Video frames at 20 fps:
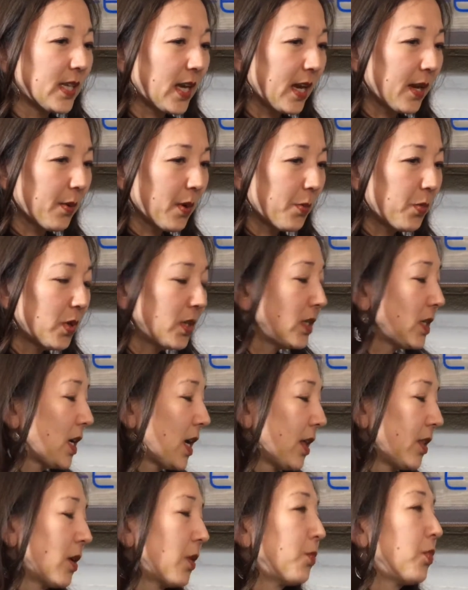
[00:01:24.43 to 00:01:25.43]
I put
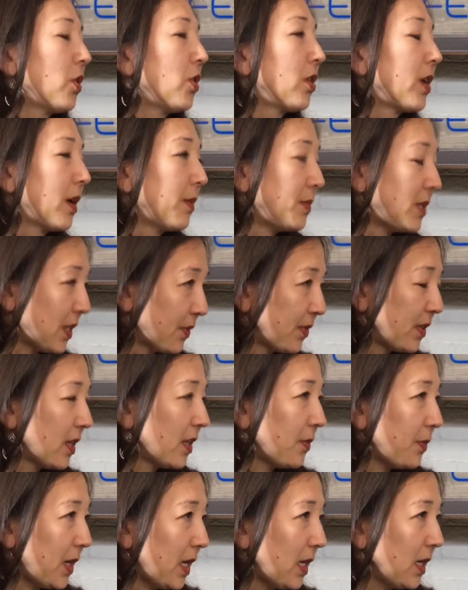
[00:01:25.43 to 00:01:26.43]
together a program, Different
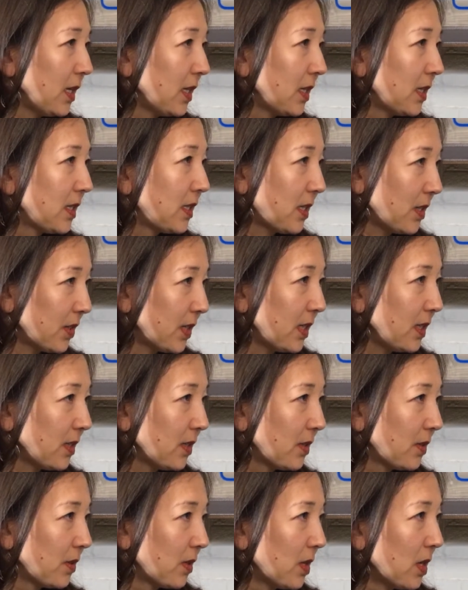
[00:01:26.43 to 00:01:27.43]
Than Me series.